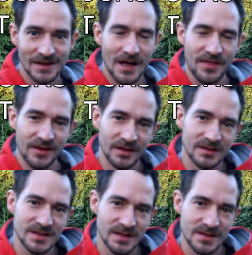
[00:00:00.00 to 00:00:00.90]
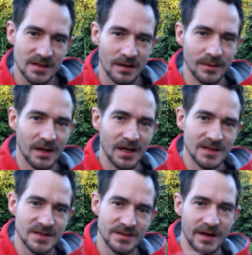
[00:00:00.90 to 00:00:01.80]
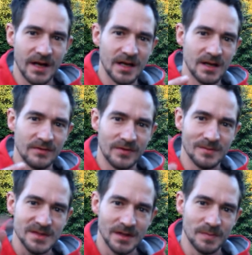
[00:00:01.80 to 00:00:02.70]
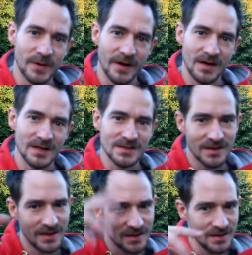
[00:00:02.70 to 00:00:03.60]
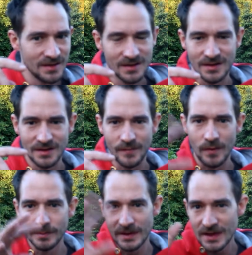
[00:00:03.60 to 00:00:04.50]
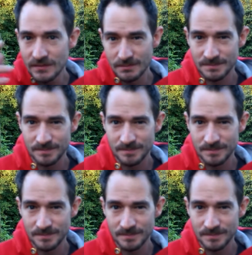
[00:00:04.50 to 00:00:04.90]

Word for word: I think it's coming in A380 from Singapore Airlines later. It will be even